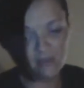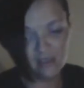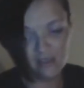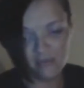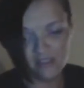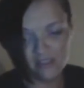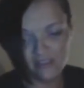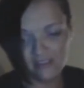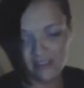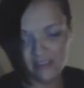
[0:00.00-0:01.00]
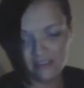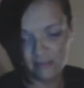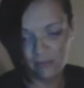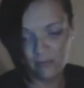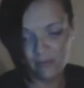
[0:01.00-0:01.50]
commutations at this
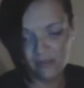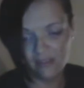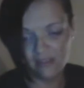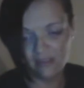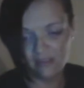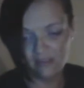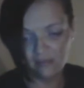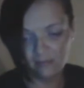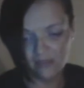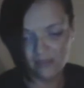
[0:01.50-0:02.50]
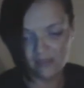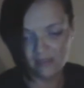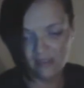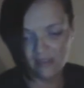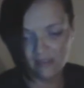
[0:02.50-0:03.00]
point in their
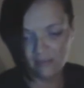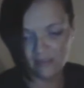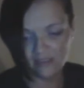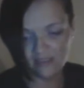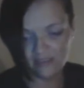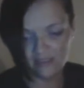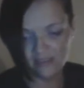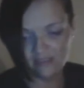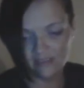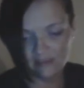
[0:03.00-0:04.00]
presidencies.